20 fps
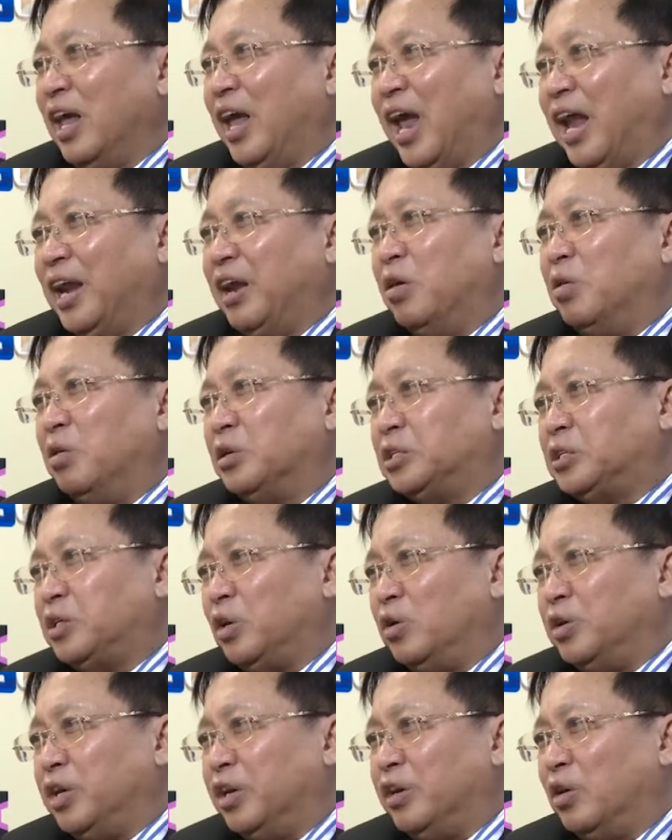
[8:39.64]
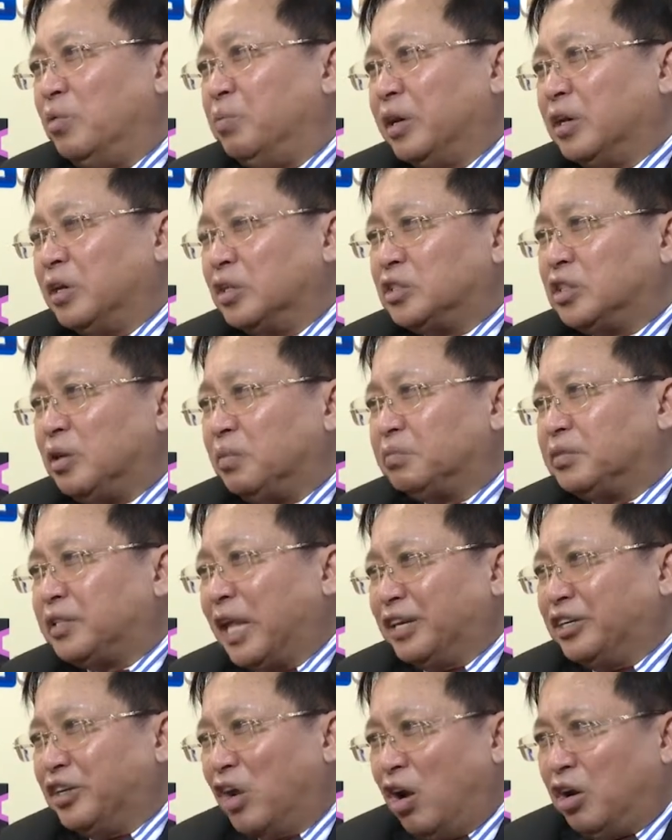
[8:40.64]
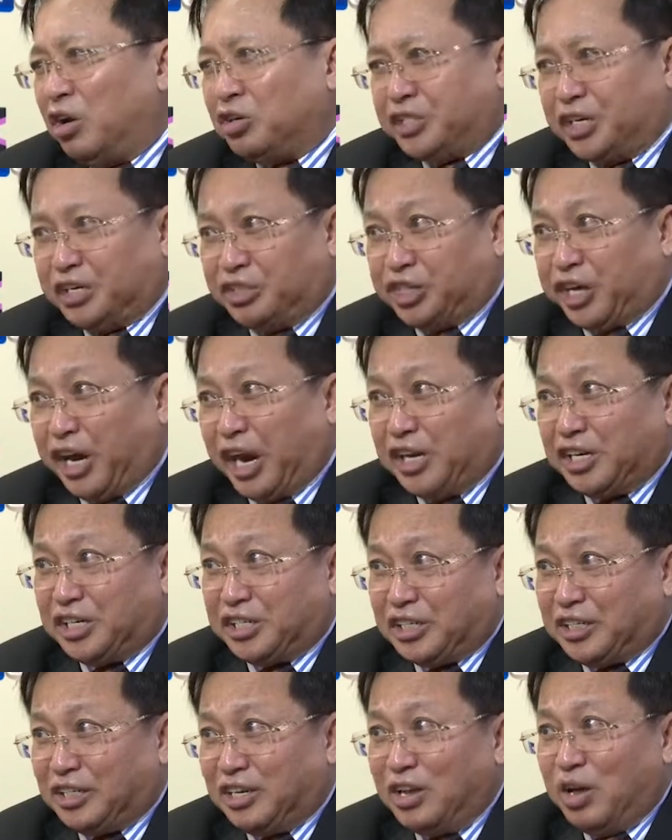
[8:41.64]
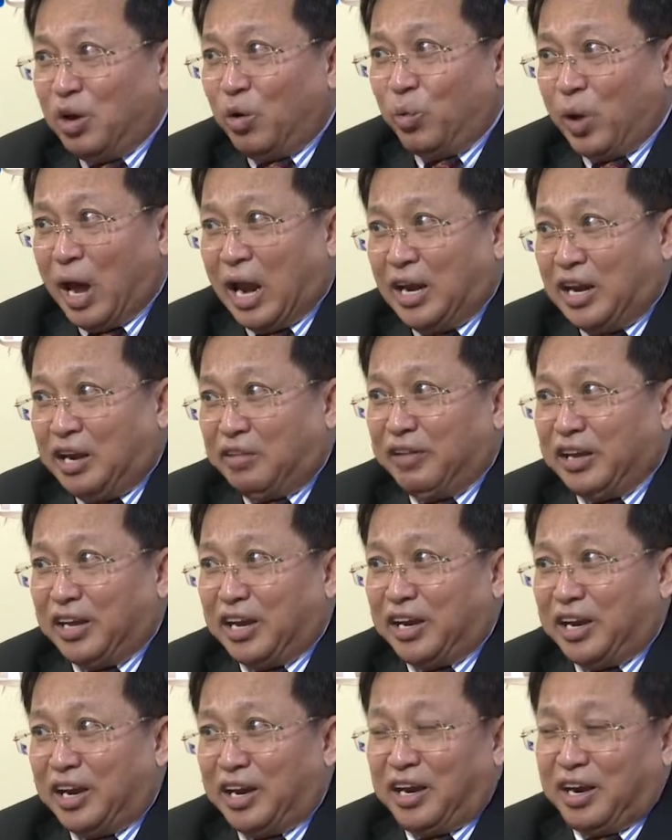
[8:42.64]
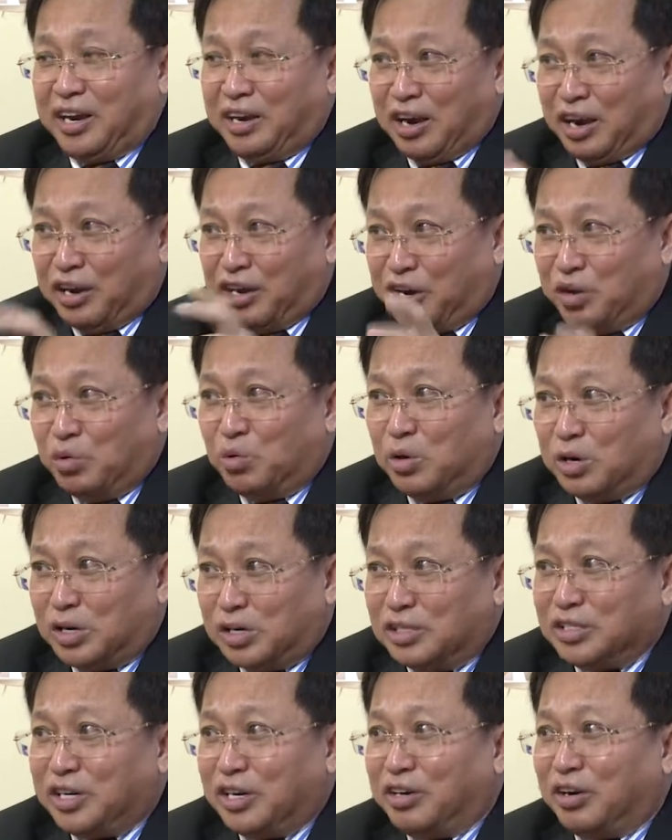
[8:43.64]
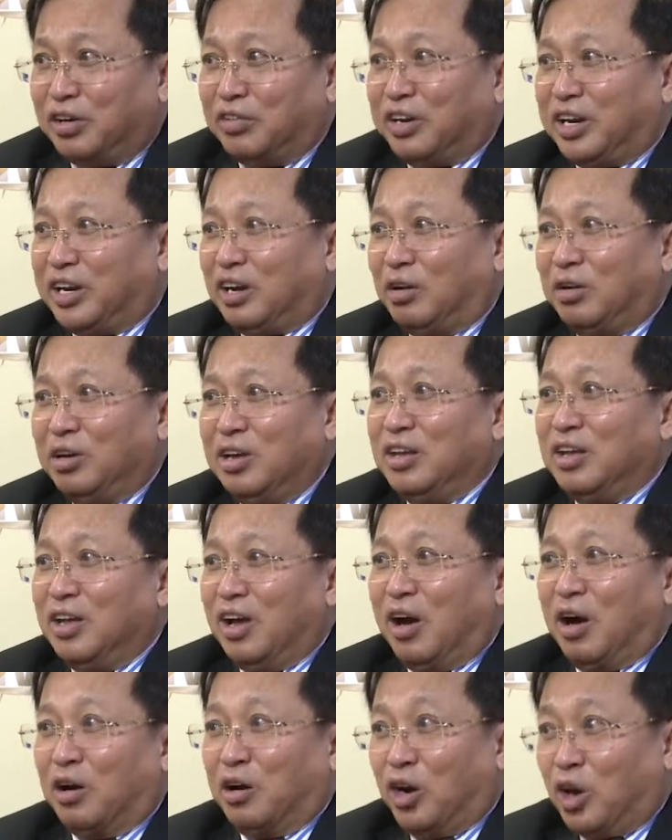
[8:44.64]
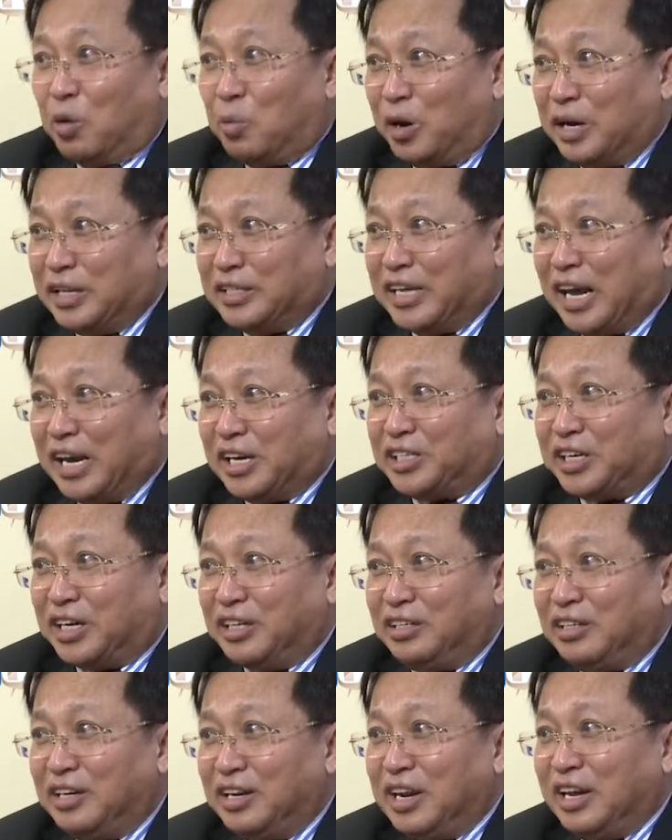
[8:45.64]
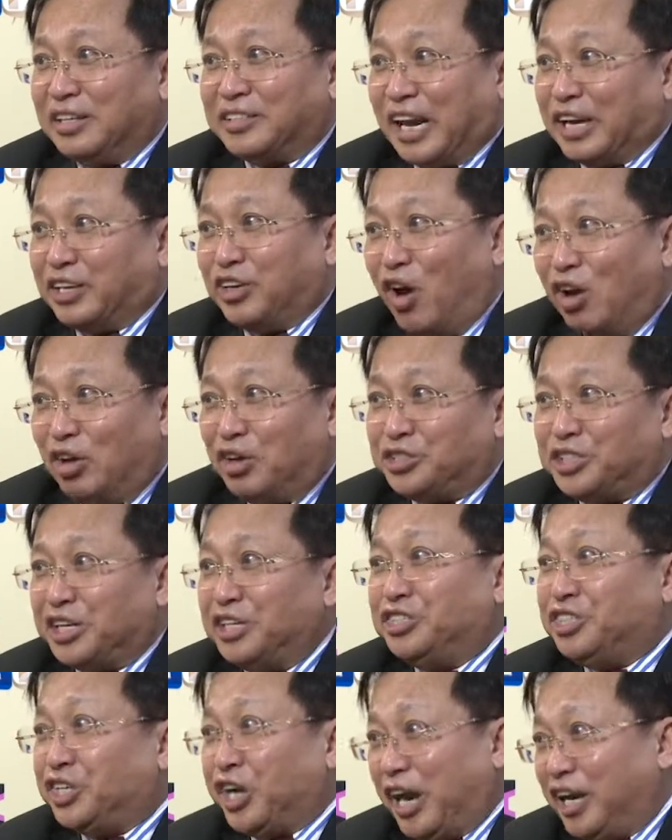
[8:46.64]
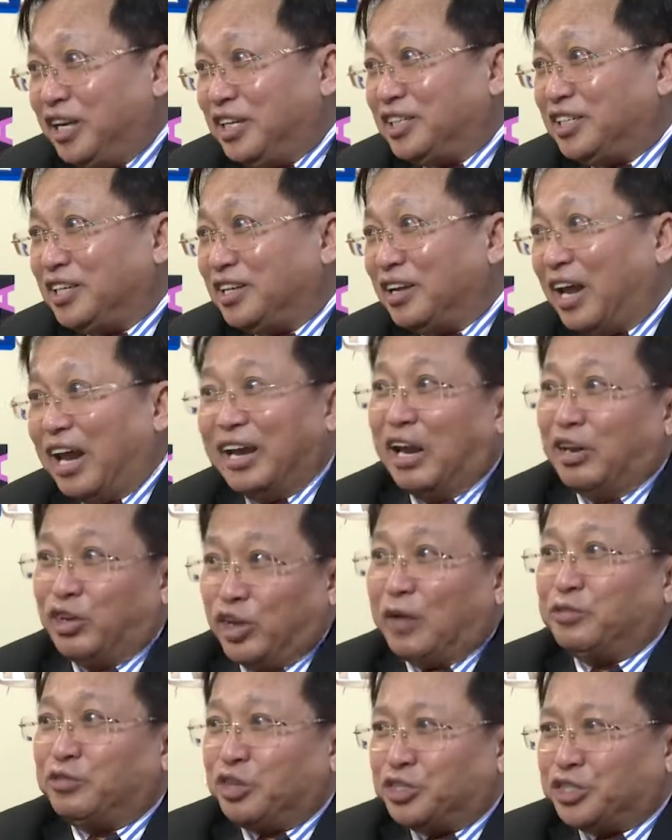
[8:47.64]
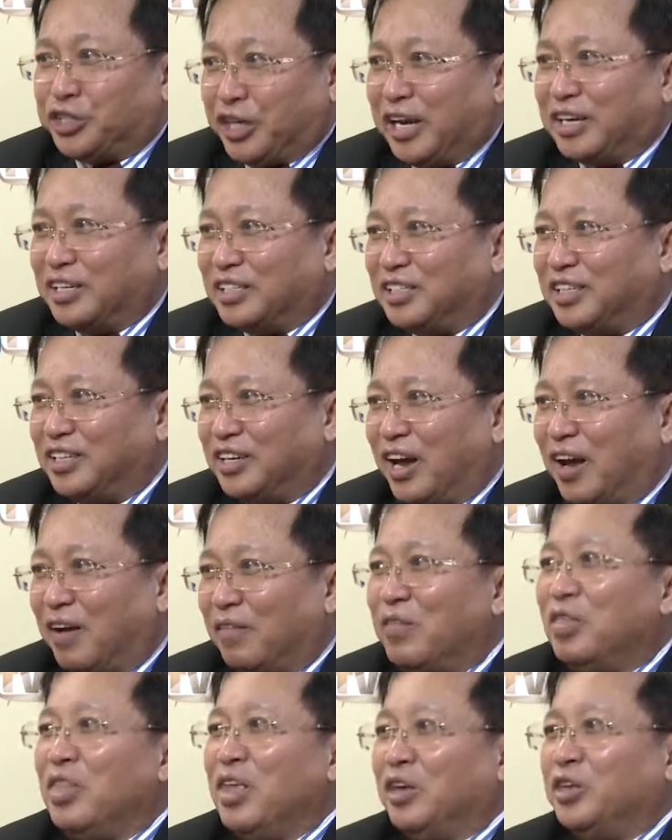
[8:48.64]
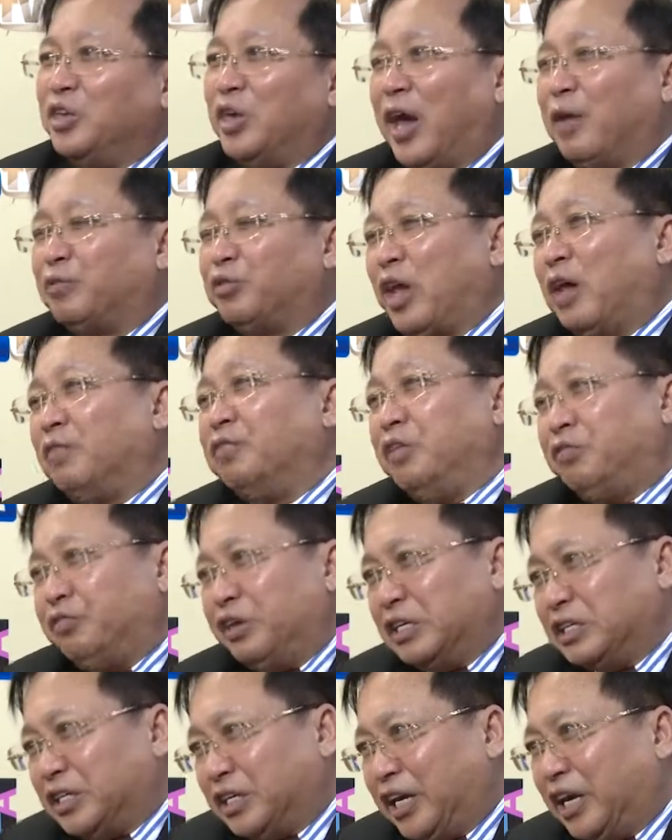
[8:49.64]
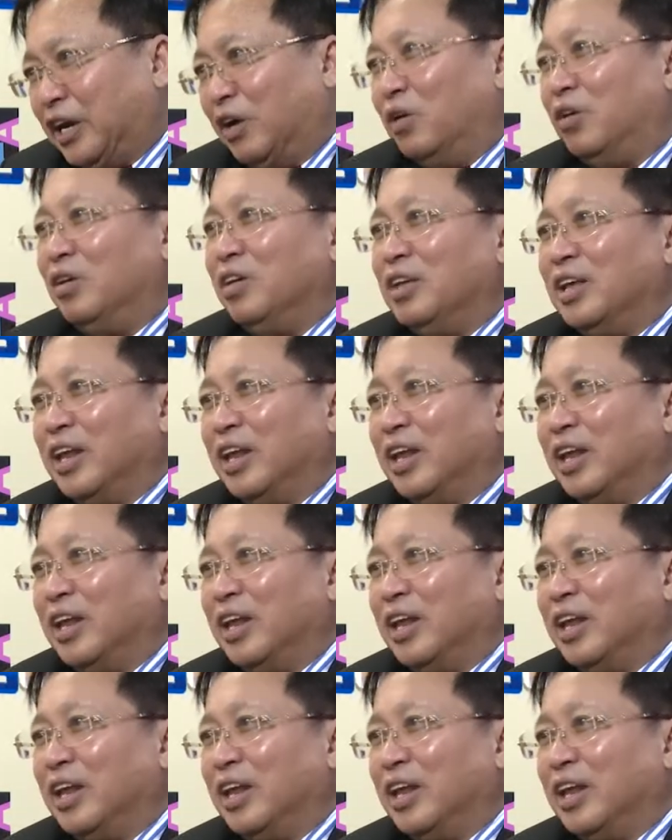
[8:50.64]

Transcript: And also, because the technology changed, we are living in a new world, the globalization, technology changed, and then you have to change. Yeah, you have to have different skill.